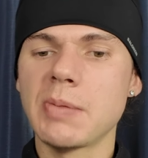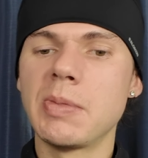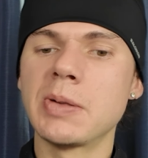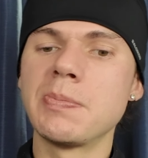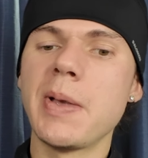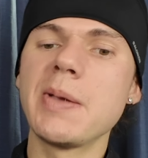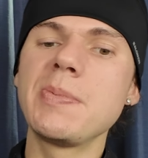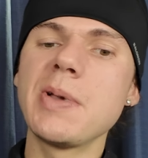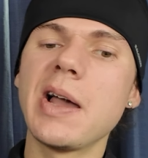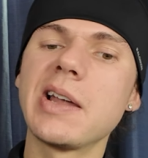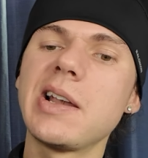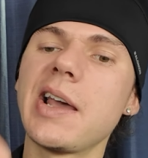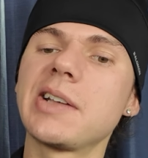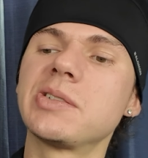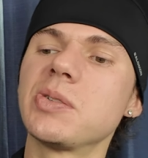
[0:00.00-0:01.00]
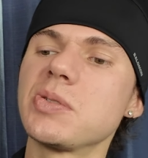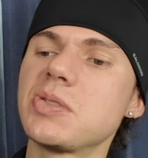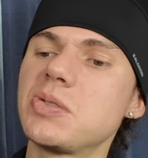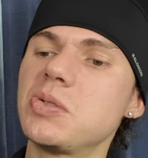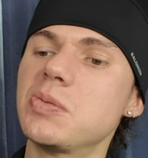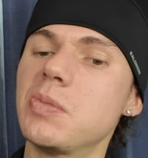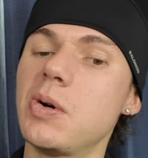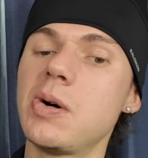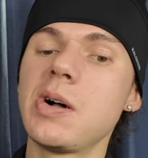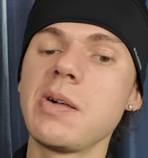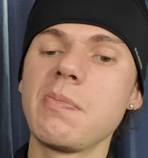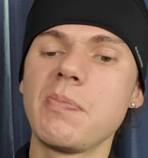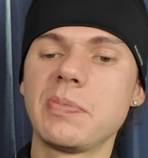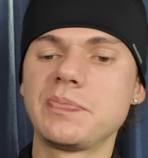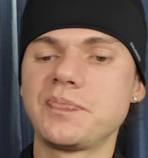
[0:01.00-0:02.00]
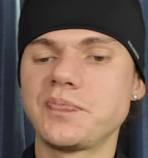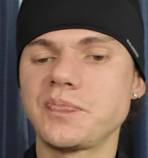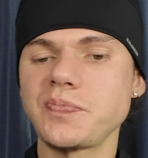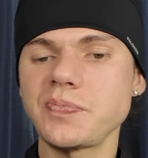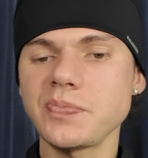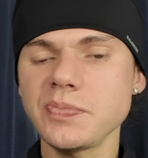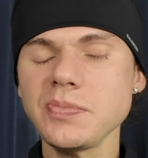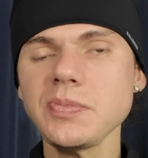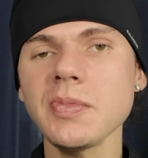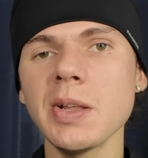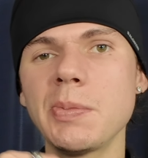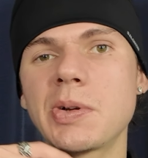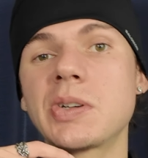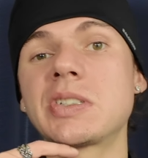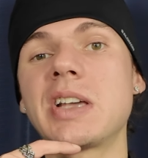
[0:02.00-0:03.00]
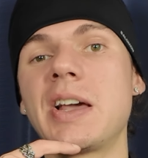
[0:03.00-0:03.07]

But maybe I like those 2 more because